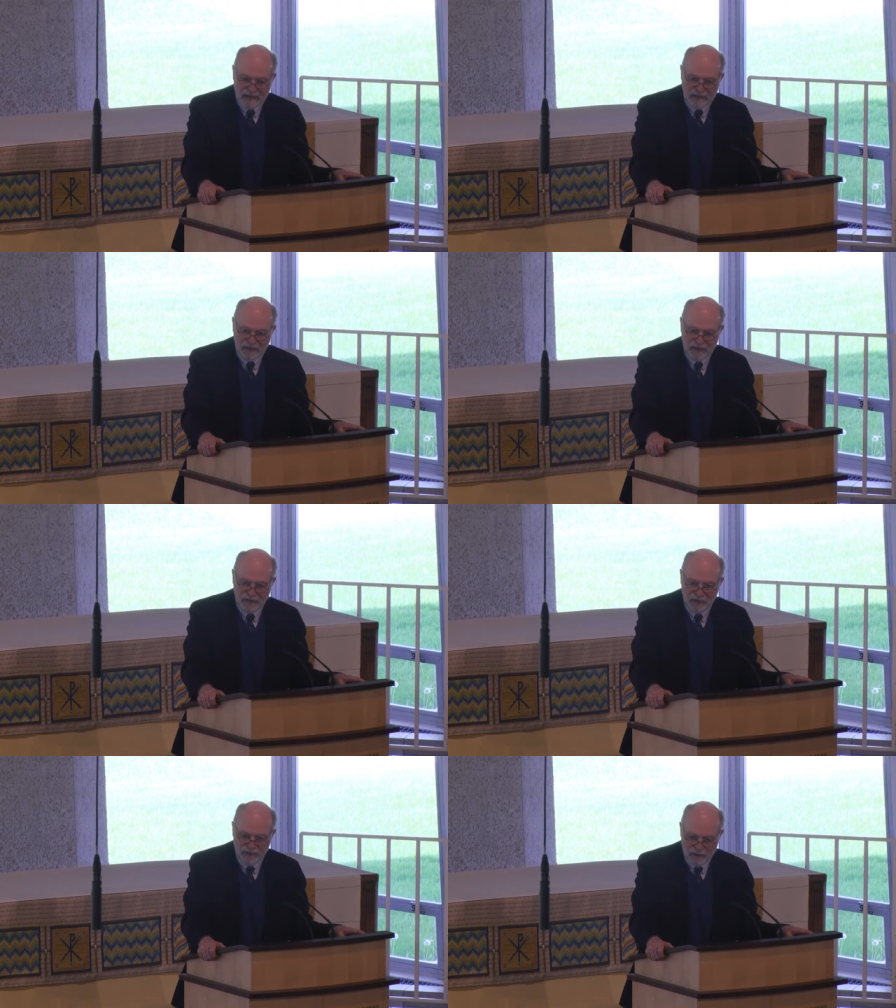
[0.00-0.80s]
uh,
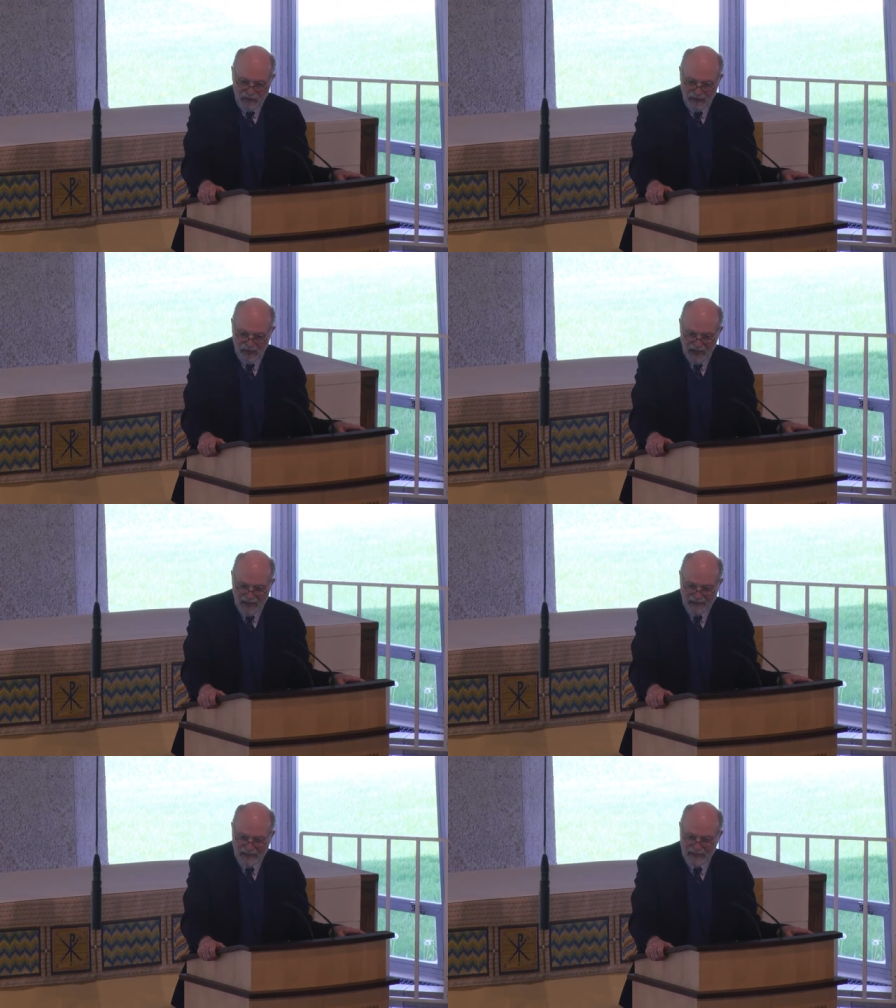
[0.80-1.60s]
Three Mile
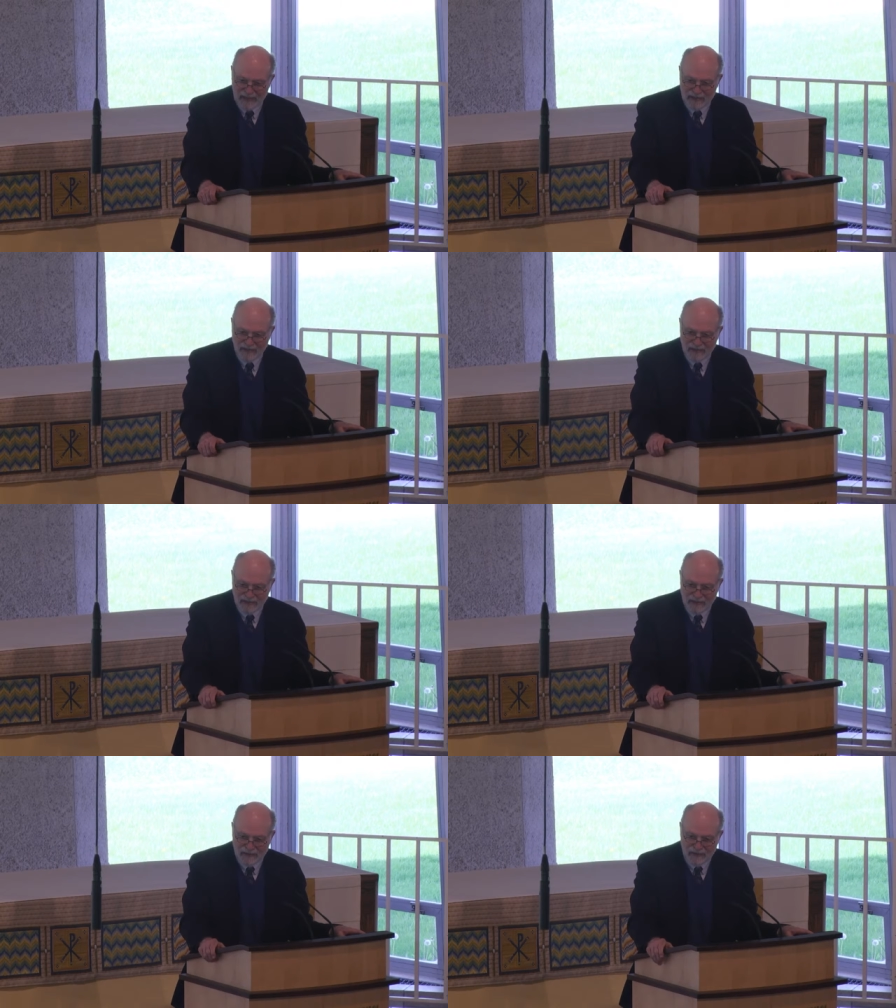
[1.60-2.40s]
Island
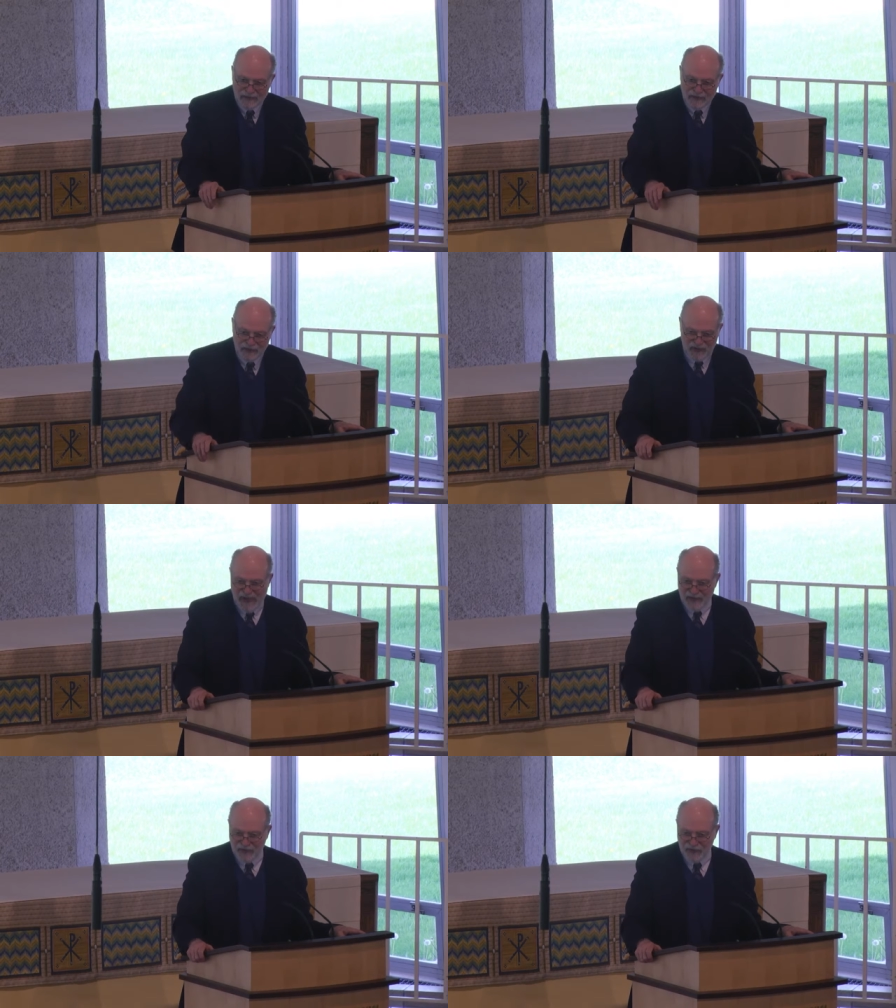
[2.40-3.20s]

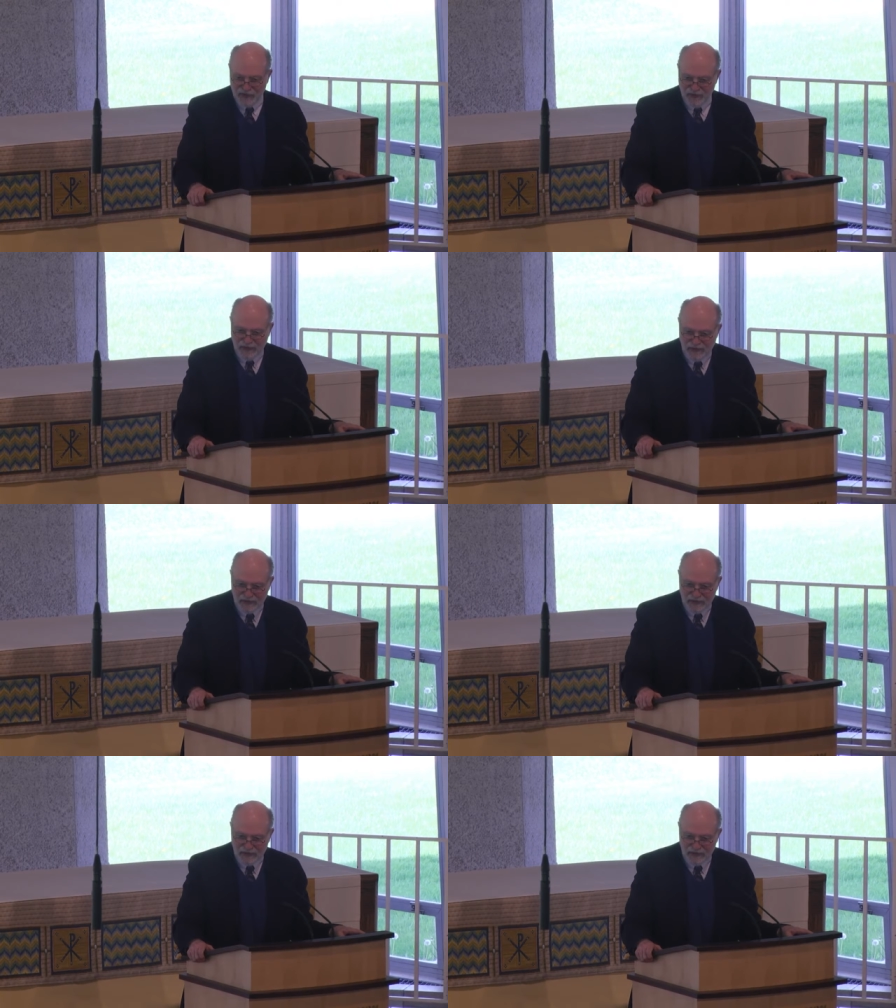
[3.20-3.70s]
disaster